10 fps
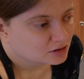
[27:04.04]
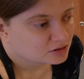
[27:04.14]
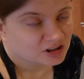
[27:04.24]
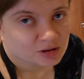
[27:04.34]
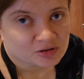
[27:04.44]

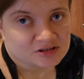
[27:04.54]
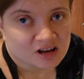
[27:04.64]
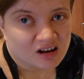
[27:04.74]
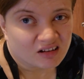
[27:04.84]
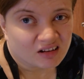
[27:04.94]
chicken
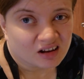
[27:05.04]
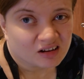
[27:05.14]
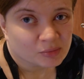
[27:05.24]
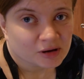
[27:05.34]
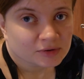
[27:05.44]

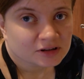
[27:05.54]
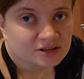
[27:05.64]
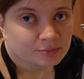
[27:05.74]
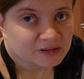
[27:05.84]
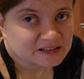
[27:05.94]
masala, maybe
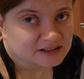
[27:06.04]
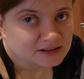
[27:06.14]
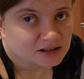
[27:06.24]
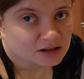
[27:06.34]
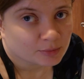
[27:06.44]
some pizzas
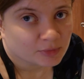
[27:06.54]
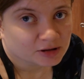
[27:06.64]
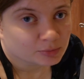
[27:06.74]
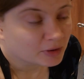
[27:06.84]
that I might